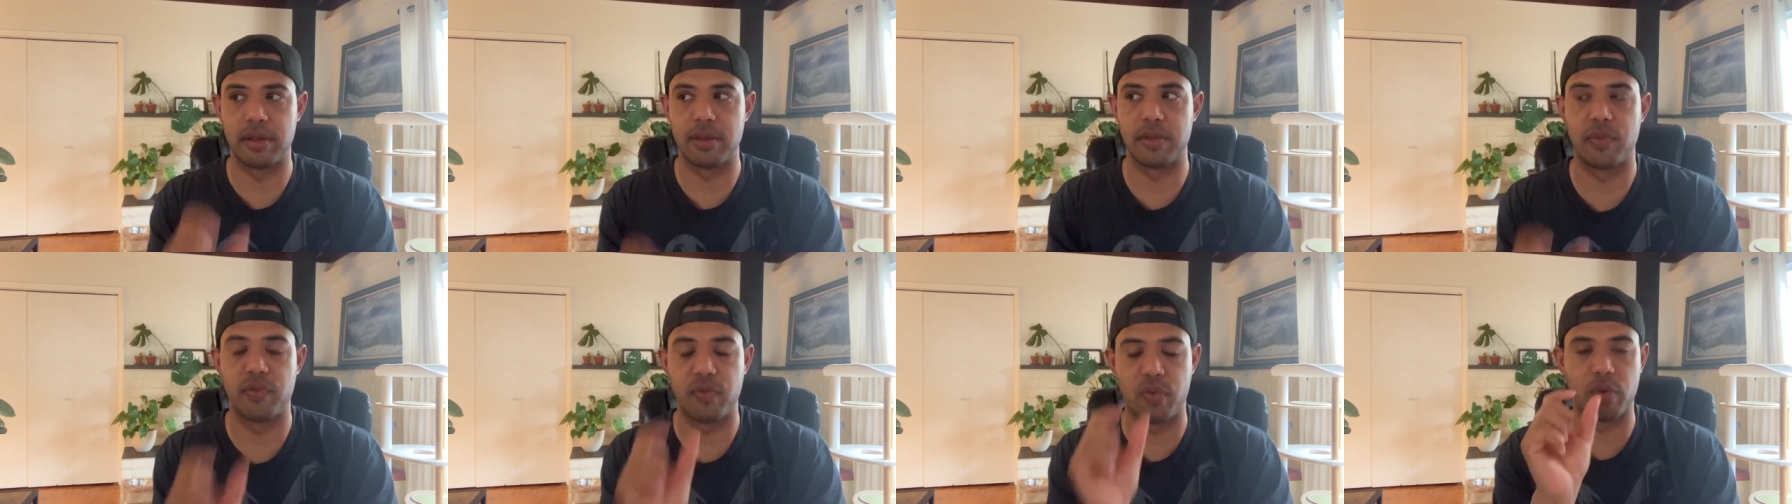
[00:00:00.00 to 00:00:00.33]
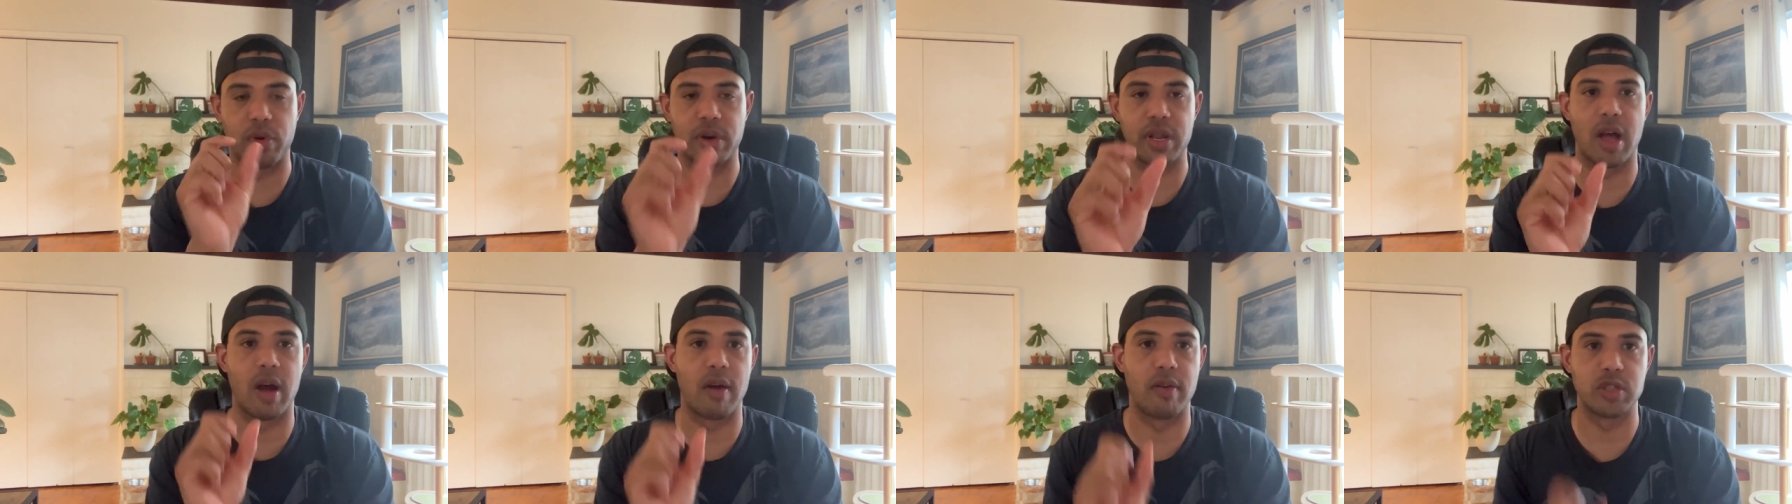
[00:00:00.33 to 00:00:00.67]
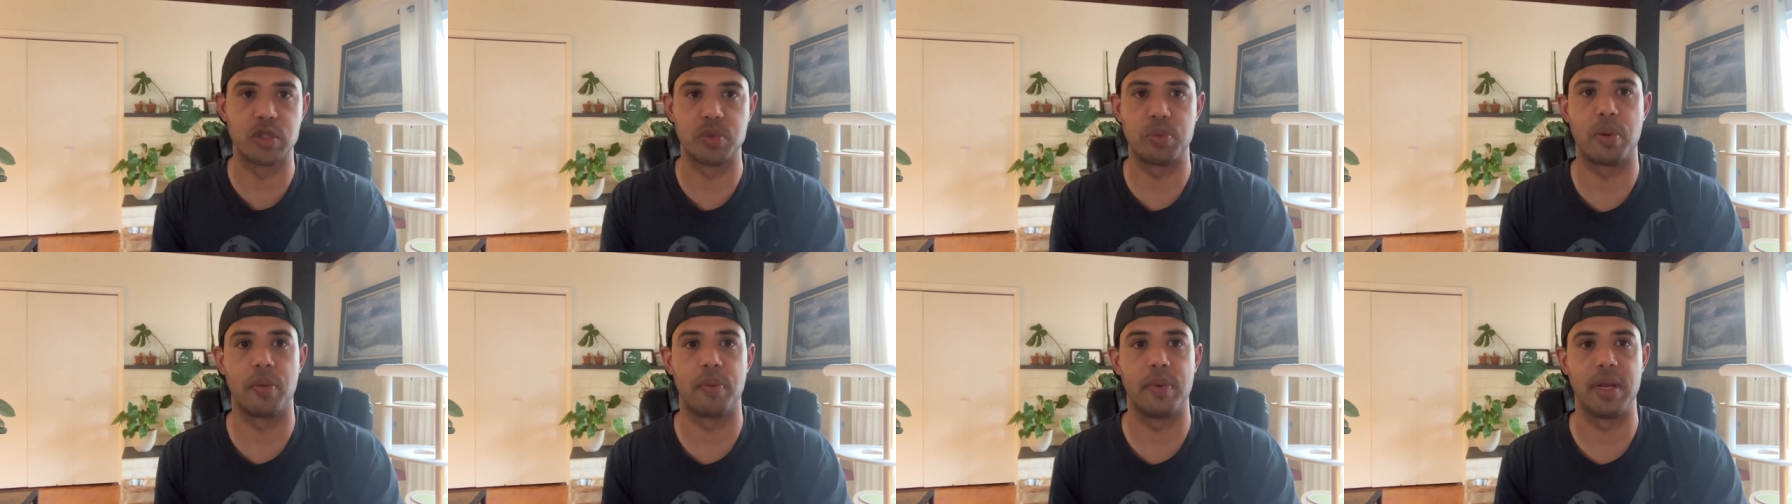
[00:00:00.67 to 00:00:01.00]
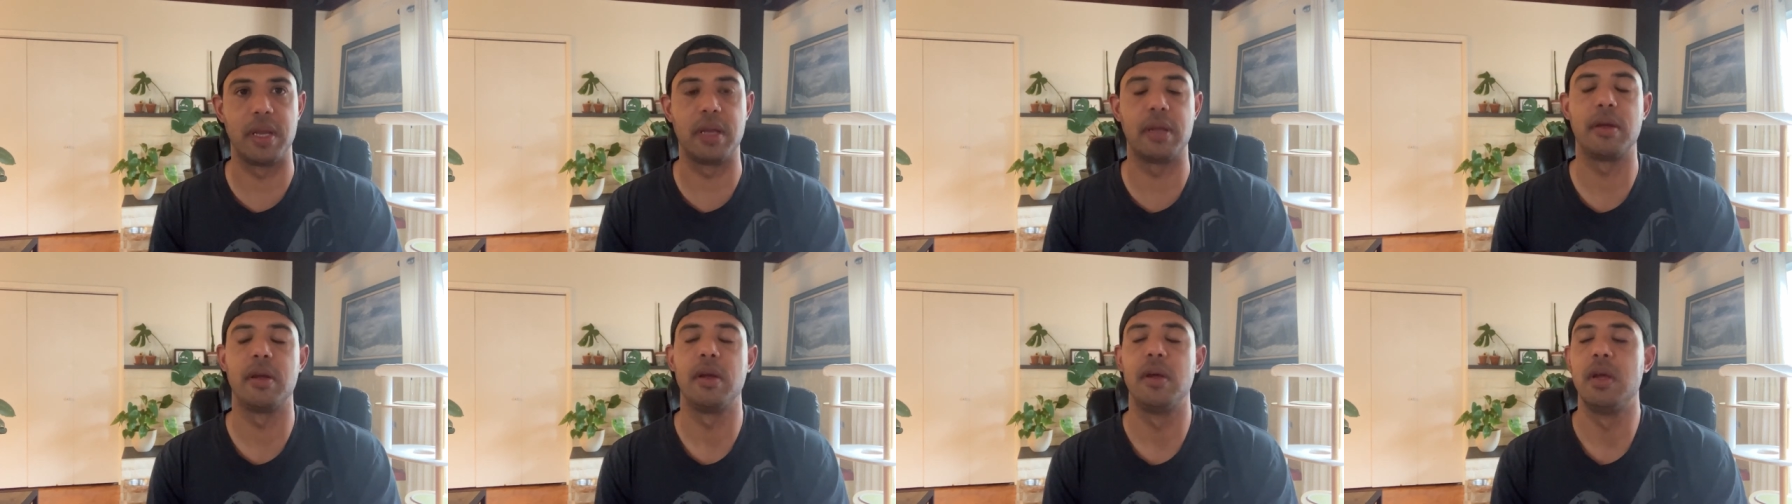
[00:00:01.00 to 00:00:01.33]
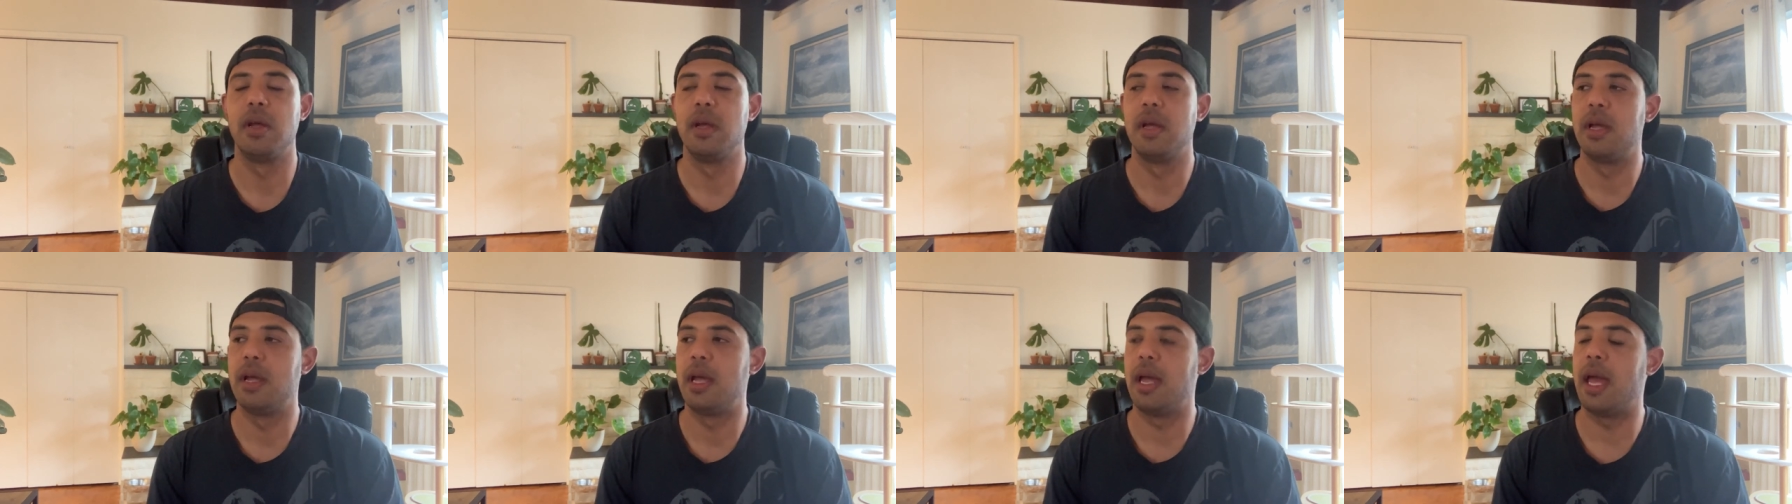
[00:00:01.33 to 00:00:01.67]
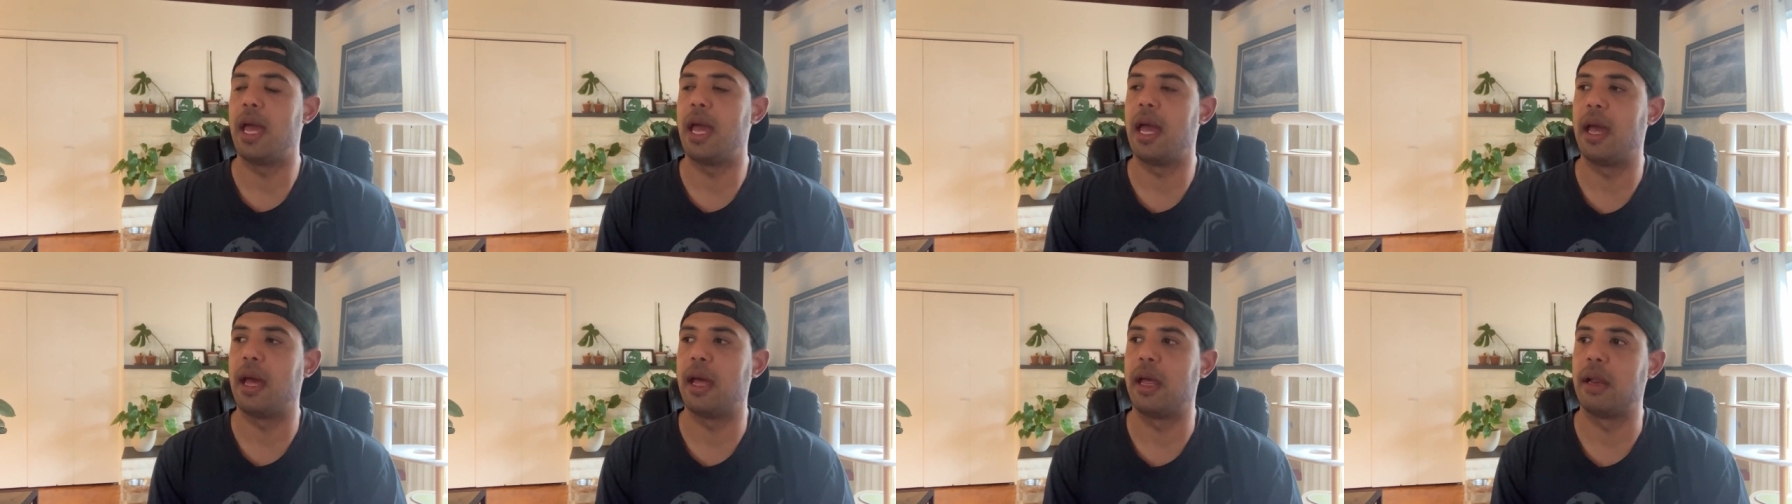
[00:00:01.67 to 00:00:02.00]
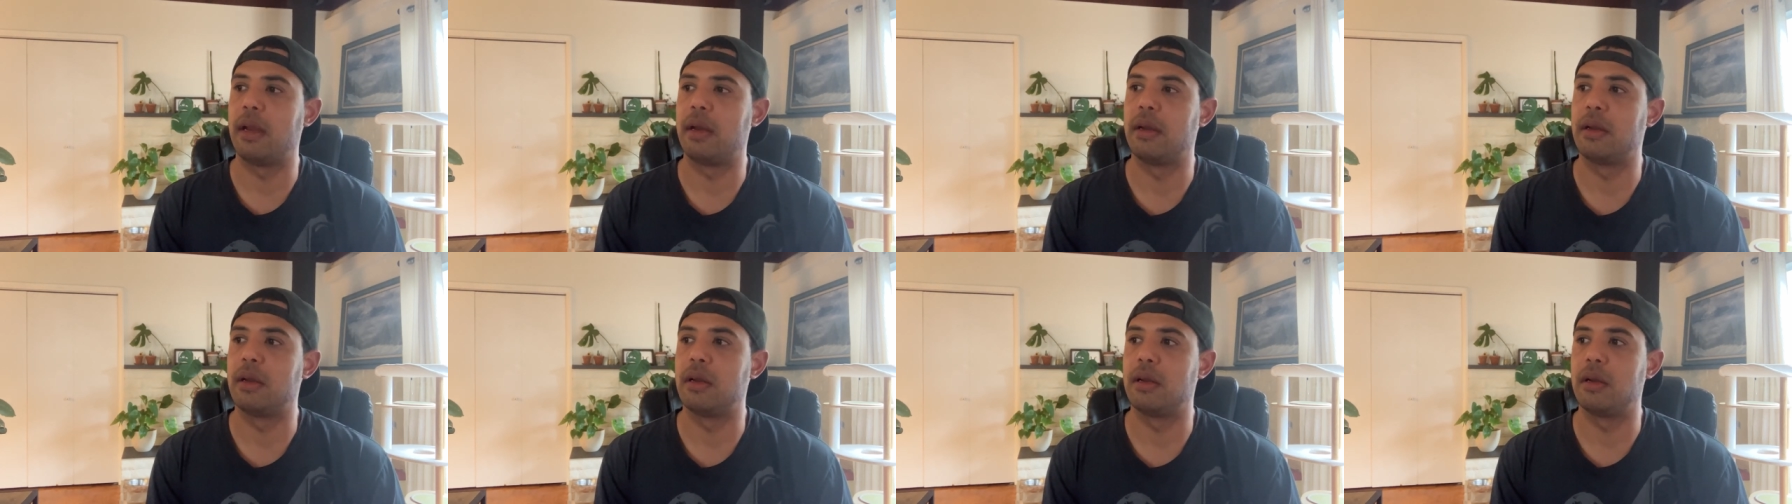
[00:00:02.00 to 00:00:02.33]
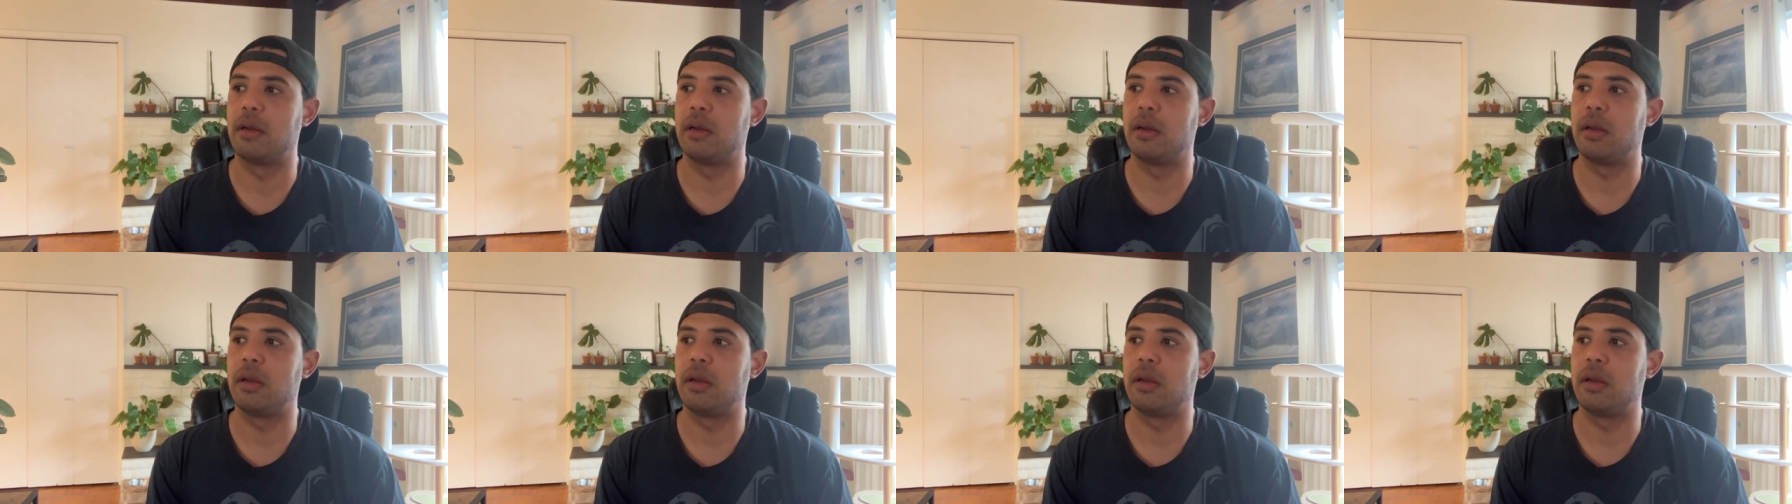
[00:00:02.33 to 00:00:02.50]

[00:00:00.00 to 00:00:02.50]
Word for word: the forty hours per week. And